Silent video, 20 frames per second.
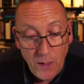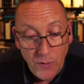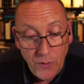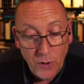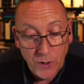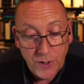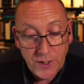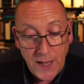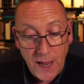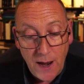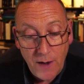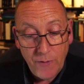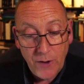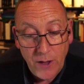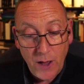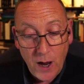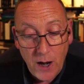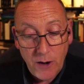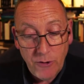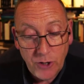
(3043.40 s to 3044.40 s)
Thus, every
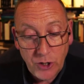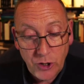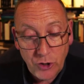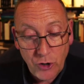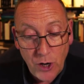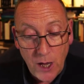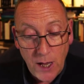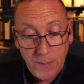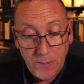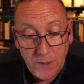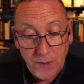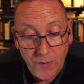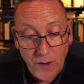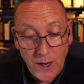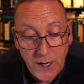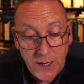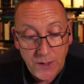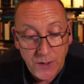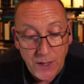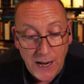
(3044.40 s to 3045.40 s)
Irish tribe
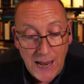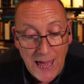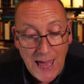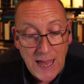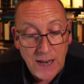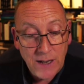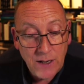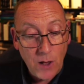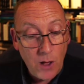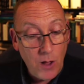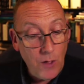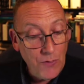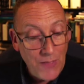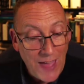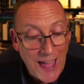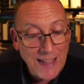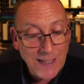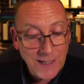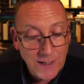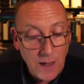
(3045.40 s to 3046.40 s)
divided the land on
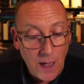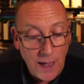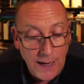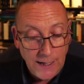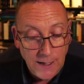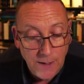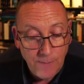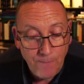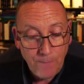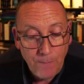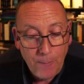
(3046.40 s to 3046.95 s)
that side.